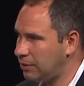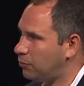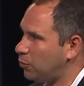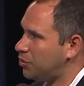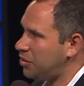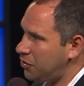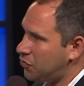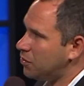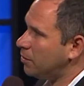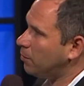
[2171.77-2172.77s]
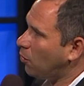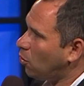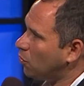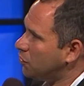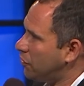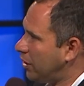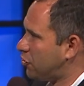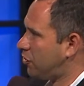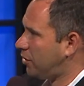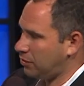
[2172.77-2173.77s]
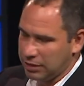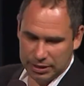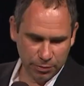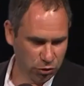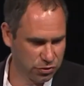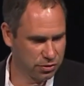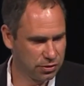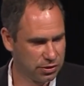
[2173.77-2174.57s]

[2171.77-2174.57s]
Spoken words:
would need more directional modes.